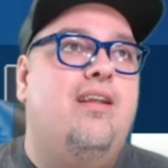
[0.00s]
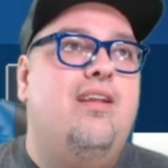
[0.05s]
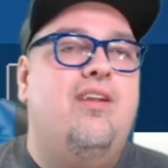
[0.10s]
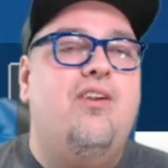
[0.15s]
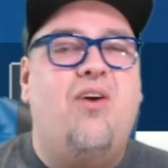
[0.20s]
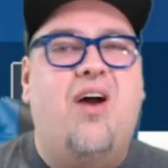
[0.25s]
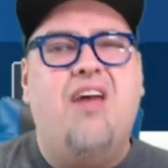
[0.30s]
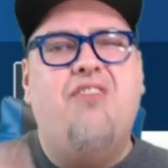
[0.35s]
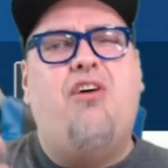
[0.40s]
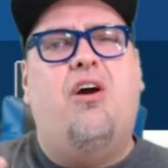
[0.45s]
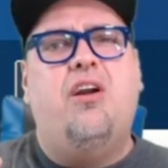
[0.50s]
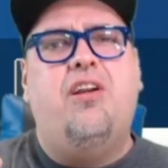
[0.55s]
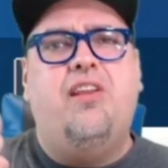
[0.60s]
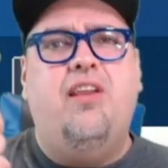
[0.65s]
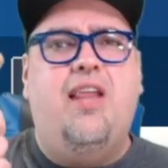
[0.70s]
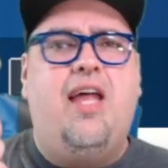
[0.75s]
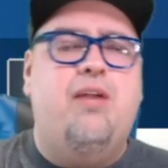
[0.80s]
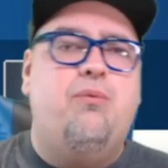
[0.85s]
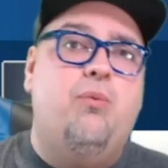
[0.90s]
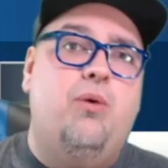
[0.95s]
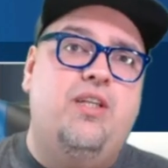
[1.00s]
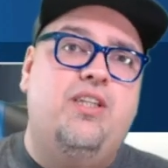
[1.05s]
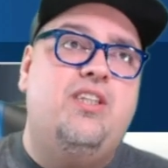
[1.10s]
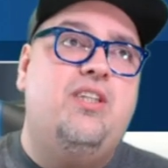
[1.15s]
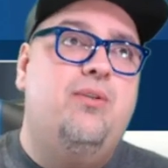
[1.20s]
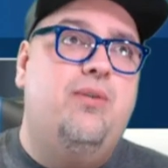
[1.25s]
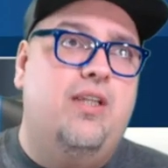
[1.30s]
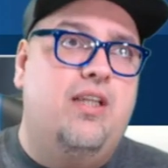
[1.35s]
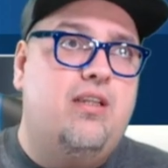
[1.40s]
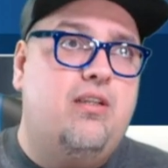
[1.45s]
You know, I have Arc the Lad 1,
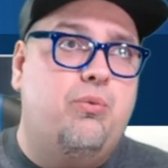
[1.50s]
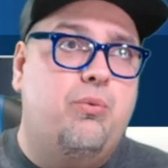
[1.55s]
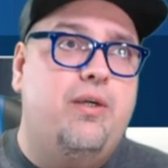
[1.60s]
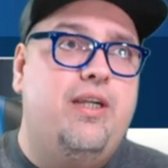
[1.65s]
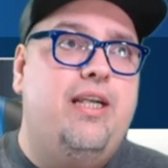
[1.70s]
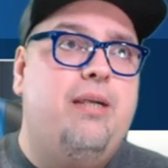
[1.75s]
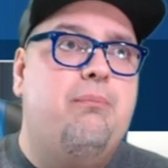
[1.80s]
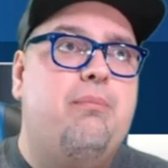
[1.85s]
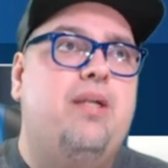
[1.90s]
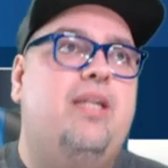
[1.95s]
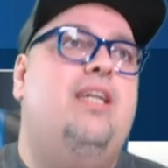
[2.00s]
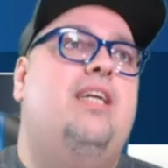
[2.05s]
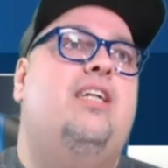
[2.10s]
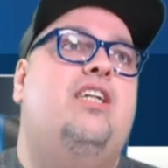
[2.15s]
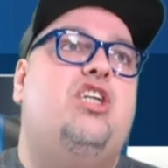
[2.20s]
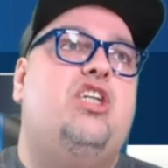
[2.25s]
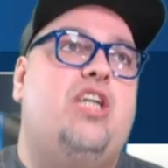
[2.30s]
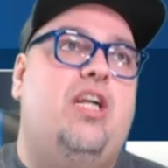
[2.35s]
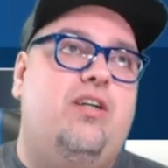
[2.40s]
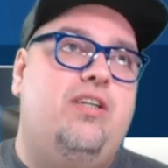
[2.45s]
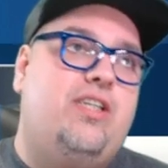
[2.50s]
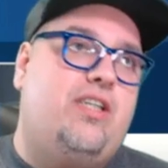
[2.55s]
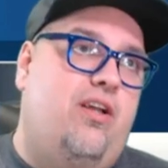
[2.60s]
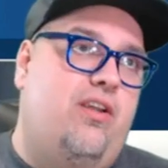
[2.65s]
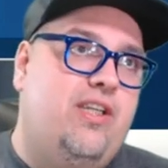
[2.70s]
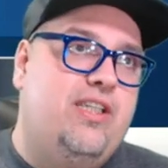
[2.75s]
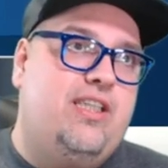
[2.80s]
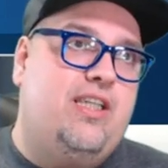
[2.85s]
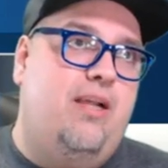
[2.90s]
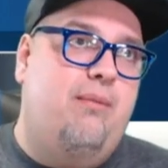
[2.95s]
2, and 3, but it shares all
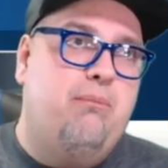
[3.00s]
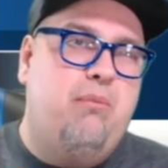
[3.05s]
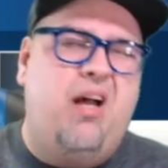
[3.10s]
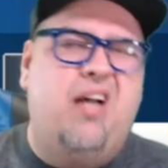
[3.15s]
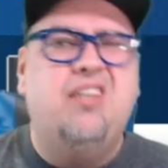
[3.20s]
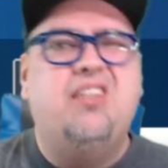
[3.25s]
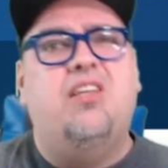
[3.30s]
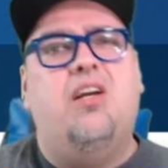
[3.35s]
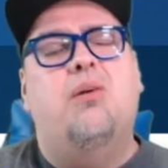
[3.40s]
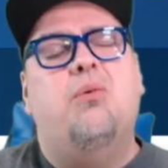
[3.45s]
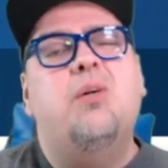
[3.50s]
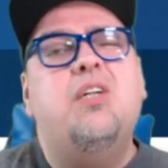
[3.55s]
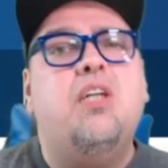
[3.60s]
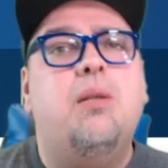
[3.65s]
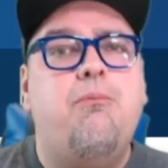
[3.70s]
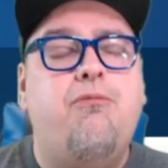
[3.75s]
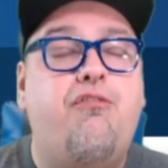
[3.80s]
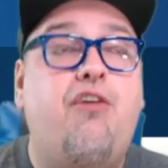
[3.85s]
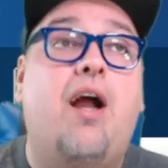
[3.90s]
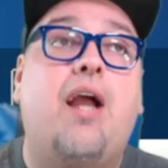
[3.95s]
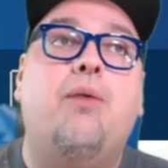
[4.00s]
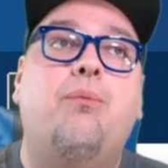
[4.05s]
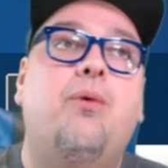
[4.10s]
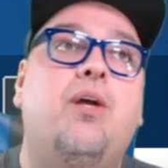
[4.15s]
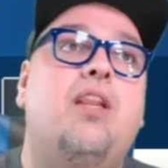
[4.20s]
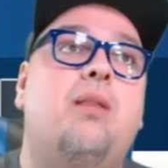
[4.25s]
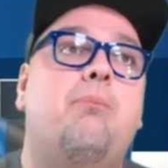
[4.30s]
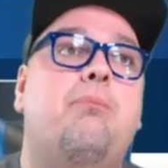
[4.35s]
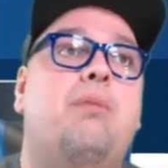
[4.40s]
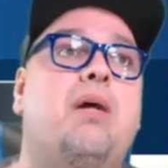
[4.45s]
the same box art, which I'm fine
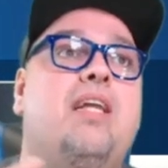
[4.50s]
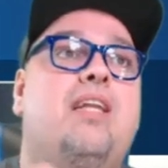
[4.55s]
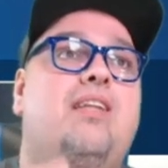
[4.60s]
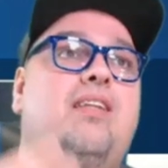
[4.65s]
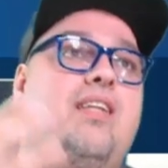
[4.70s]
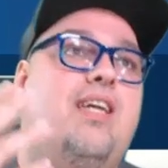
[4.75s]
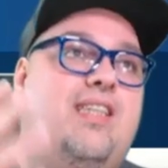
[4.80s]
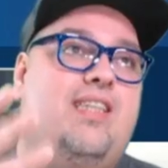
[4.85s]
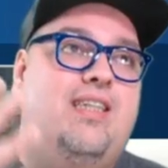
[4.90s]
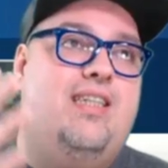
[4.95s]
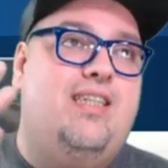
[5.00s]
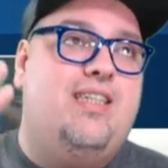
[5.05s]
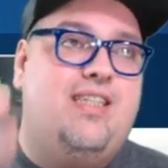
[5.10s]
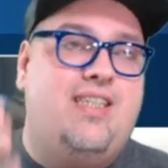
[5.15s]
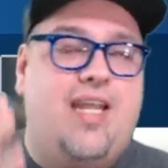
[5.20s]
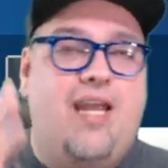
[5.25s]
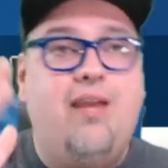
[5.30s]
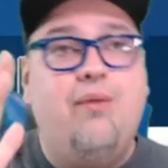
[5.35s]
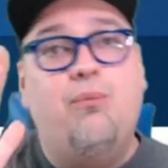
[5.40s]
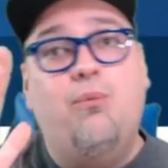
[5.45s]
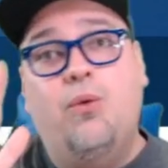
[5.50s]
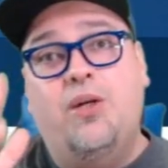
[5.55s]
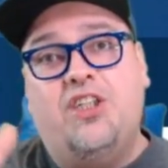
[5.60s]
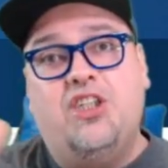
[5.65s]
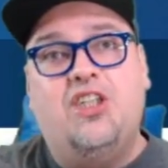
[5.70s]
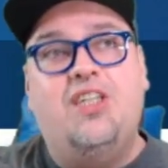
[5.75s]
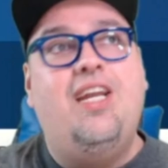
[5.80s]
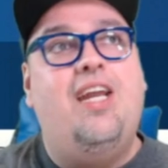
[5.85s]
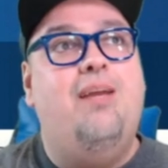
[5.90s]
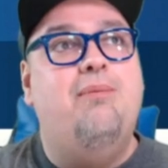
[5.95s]
with, but it doesn't say
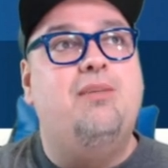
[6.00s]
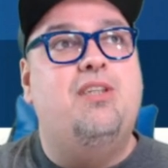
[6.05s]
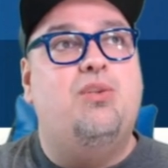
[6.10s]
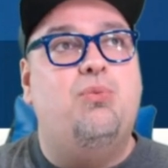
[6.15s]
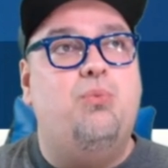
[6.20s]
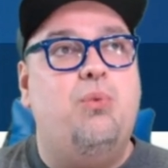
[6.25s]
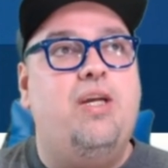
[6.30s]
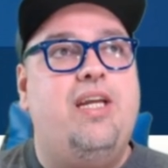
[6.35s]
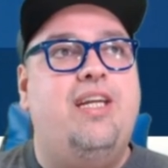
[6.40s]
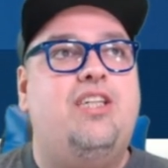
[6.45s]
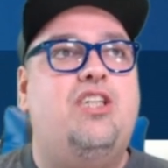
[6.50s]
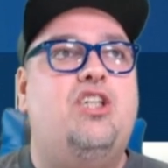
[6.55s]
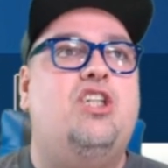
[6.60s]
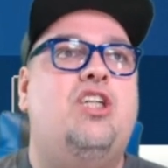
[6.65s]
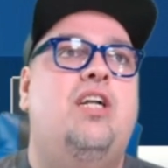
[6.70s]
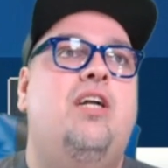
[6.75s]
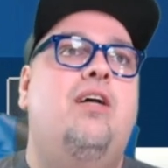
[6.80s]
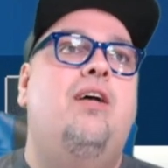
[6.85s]
which game is which.